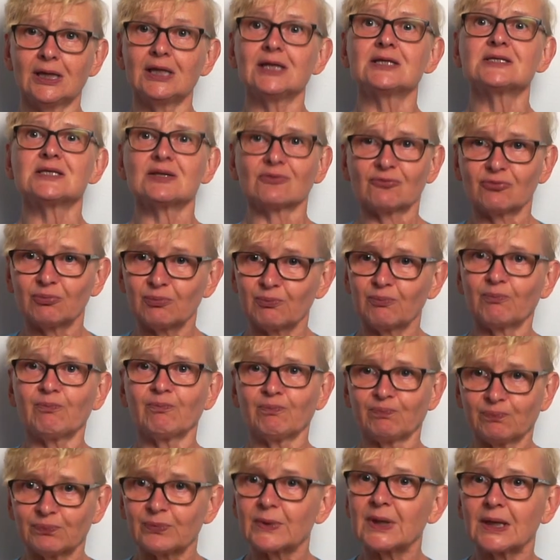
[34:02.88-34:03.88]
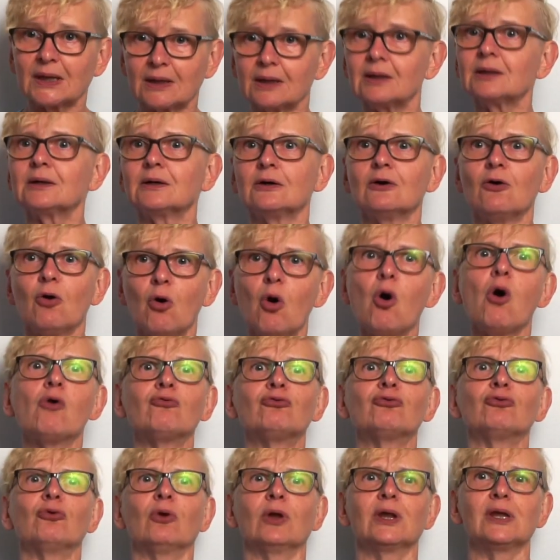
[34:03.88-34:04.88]
it's
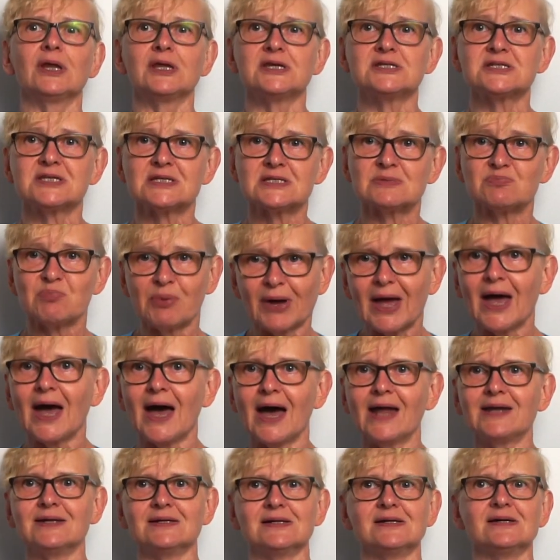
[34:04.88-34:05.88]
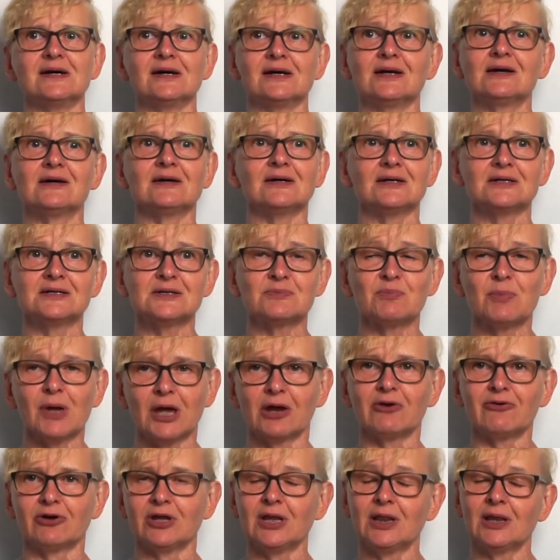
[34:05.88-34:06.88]
awful, this is bad and I can't
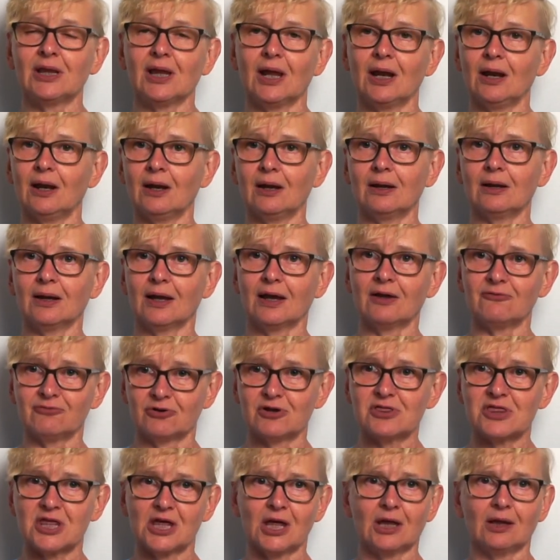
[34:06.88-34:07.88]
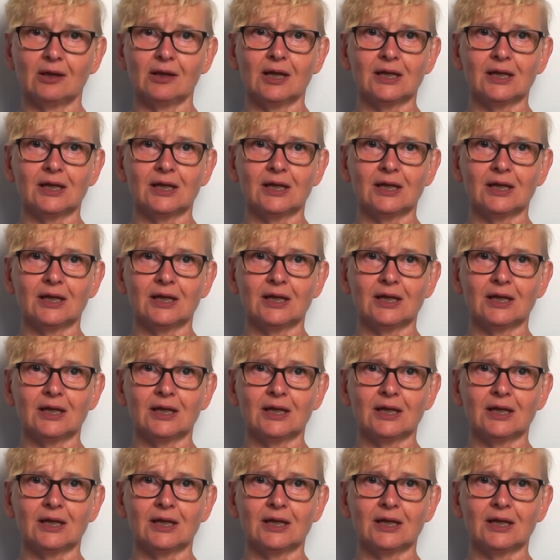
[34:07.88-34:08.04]
bear it and everything,